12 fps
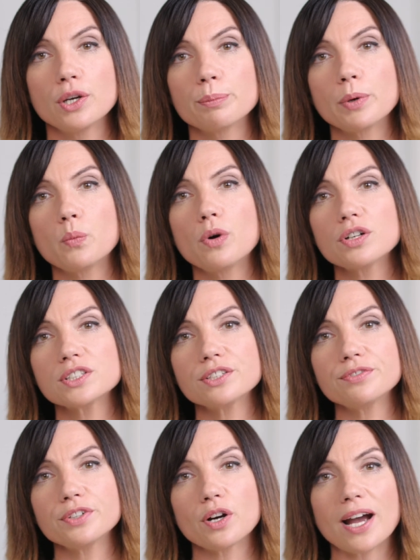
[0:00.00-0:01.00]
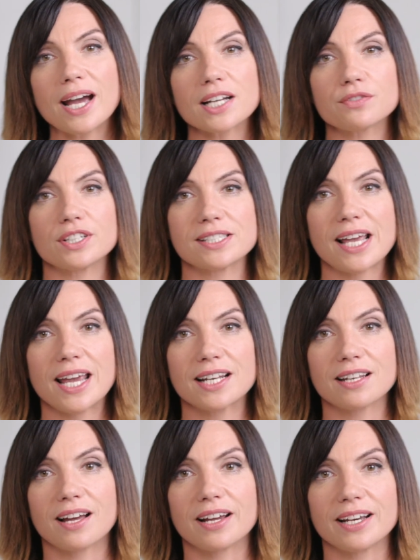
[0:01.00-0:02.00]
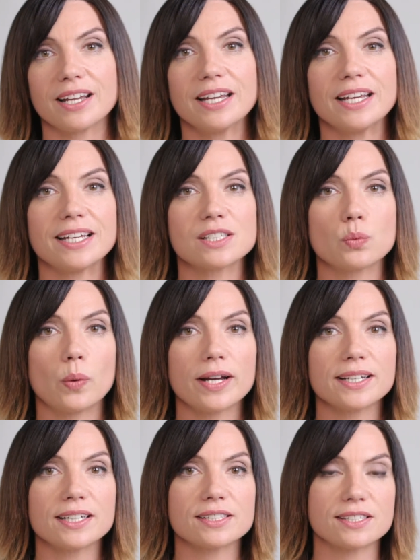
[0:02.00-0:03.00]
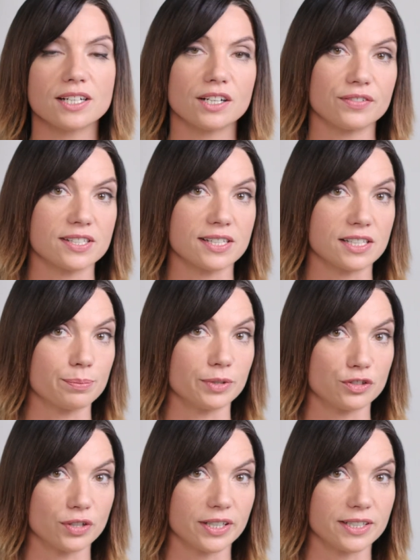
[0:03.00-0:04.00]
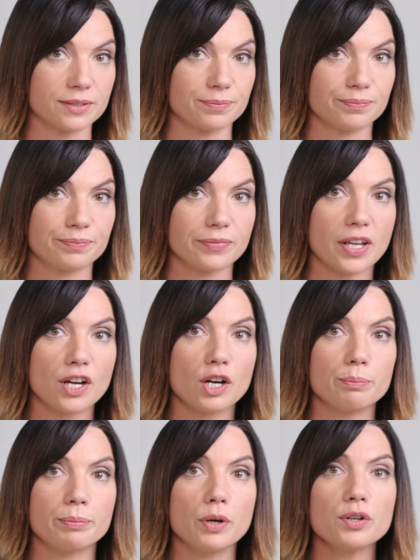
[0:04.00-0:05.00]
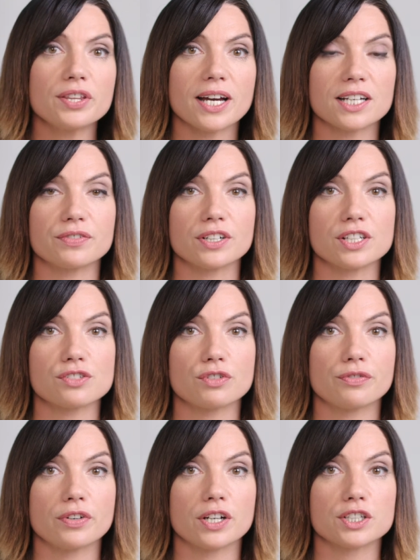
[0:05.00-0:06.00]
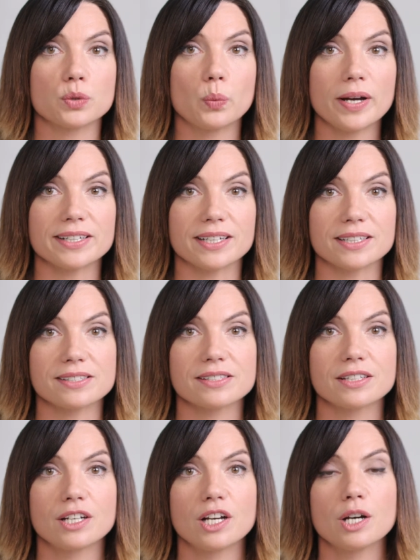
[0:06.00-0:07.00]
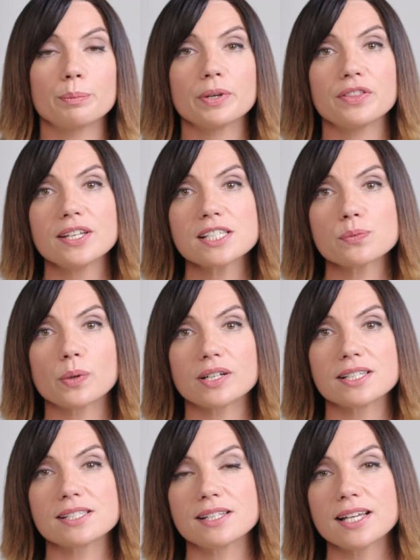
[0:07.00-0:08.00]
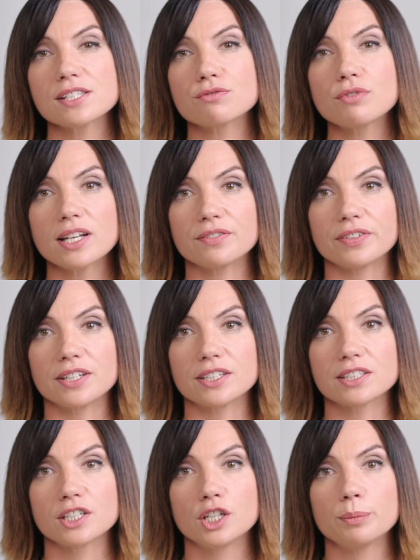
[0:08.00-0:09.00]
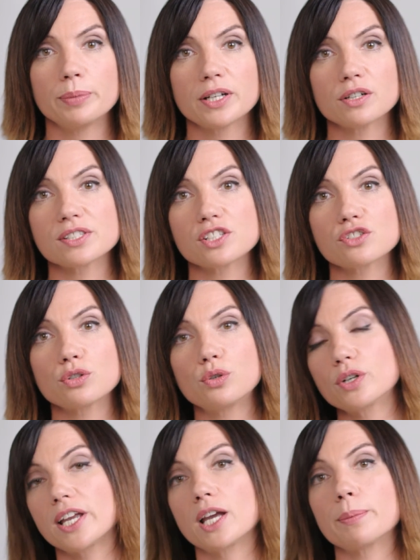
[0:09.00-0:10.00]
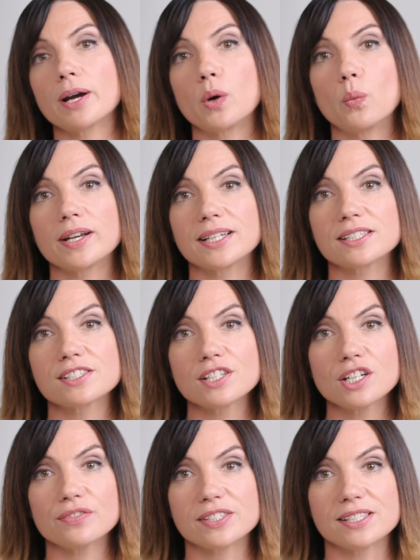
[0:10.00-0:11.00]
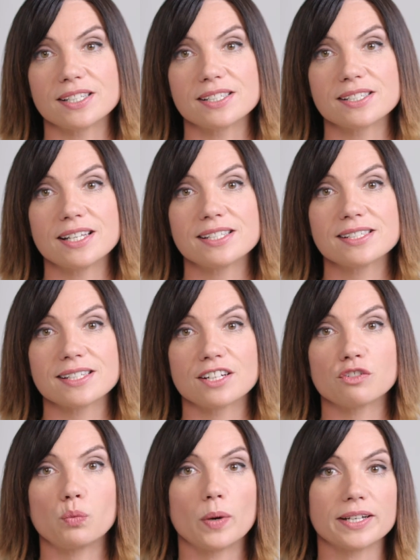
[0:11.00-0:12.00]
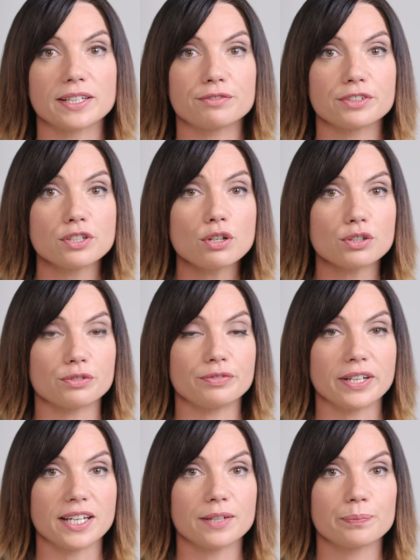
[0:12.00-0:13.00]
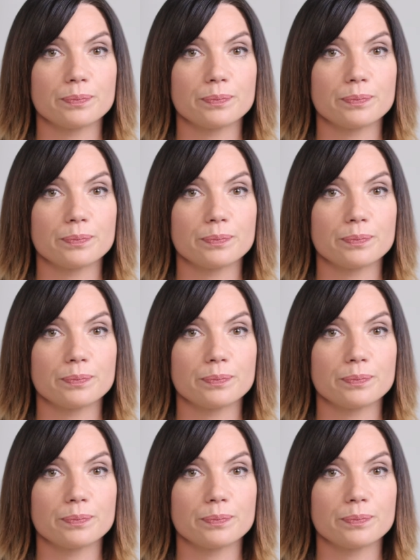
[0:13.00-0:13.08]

But what if your advert's headline is Wedding Services Madrid? Both adverts refer to weddings, but this one is less relevant because it's talking about wedding services instead of wedding photography.